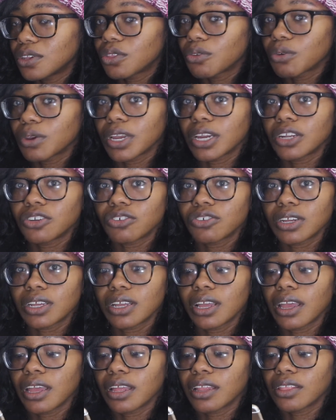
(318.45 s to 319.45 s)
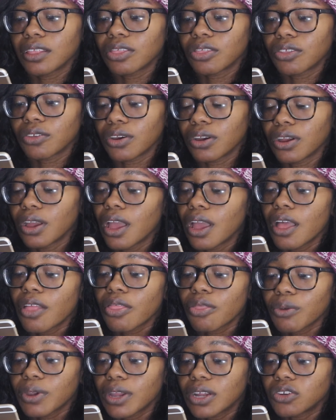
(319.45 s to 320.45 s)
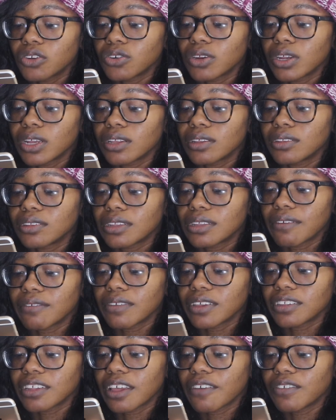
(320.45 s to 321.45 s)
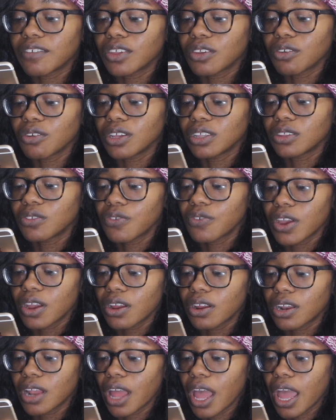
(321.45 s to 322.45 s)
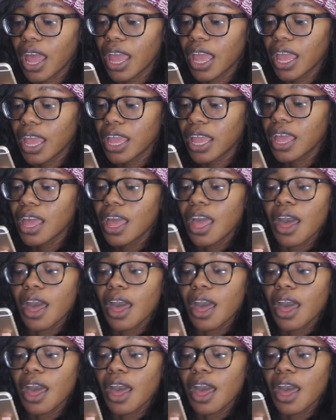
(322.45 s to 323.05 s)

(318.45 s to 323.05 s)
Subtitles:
377 degrees Fahrenheit,